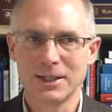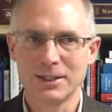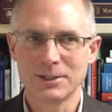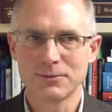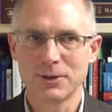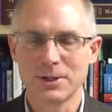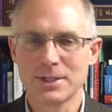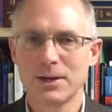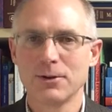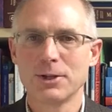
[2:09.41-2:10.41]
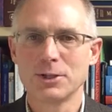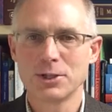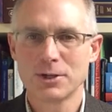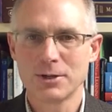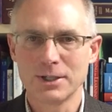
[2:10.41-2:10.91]
as far as health
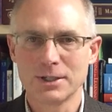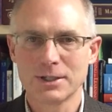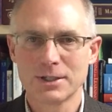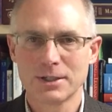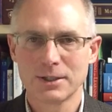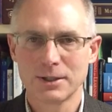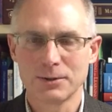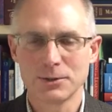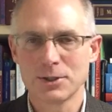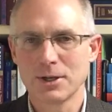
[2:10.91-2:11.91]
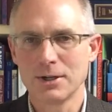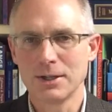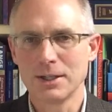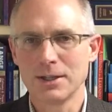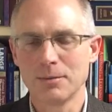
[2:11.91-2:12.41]
insurance goes,
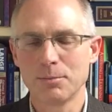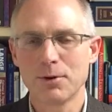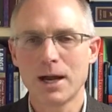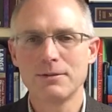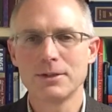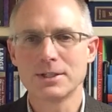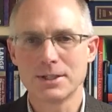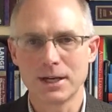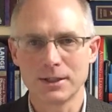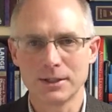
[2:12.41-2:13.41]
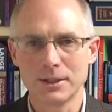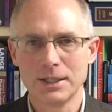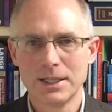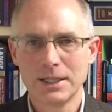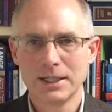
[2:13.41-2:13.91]
started in the private sector
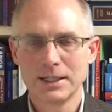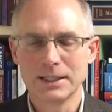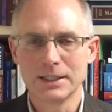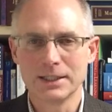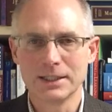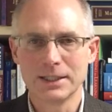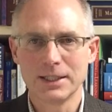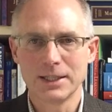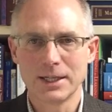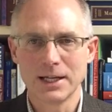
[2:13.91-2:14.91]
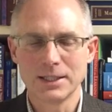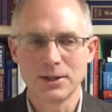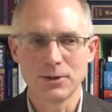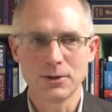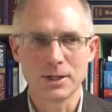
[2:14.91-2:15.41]
in the
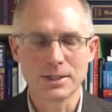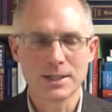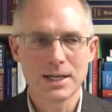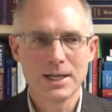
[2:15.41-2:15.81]
1930s?